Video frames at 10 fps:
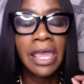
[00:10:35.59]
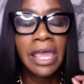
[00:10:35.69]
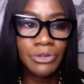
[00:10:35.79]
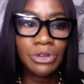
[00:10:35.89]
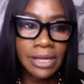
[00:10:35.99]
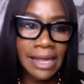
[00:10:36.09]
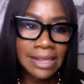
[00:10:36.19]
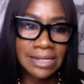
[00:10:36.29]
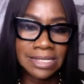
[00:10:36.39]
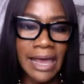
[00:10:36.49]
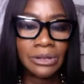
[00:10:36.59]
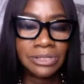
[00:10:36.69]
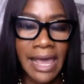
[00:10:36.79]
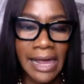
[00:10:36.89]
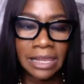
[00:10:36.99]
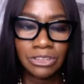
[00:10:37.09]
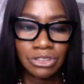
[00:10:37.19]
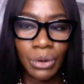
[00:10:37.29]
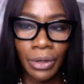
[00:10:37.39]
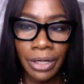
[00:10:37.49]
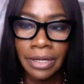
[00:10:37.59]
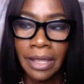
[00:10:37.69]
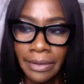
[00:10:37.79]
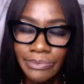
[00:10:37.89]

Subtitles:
if you look at that title, daddyless daughter,